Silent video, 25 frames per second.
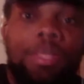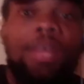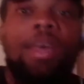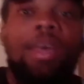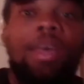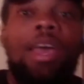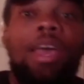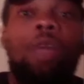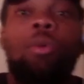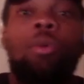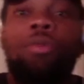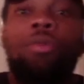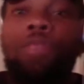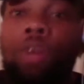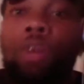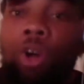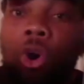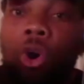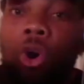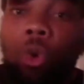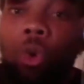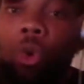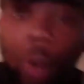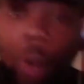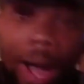and with a
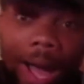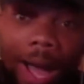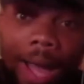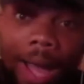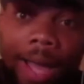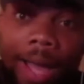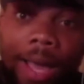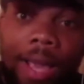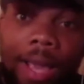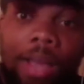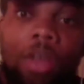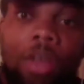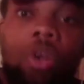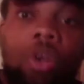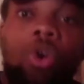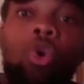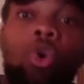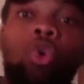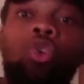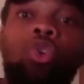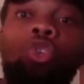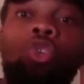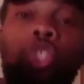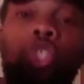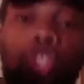Kawhi,
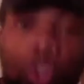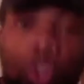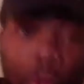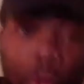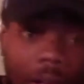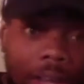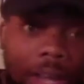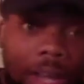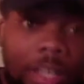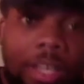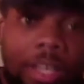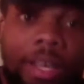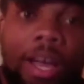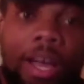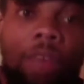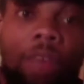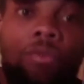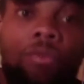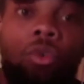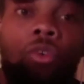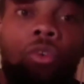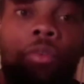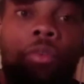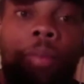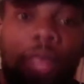who you still got to look out
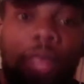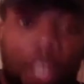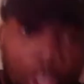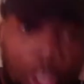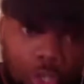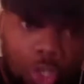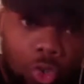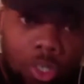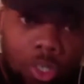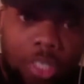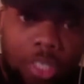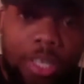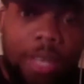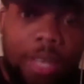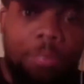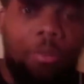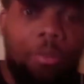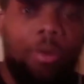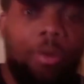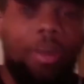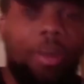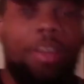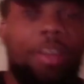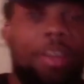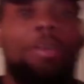for from an injury
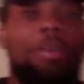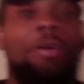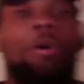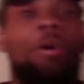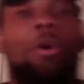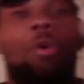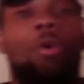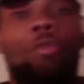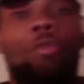standpoint, with a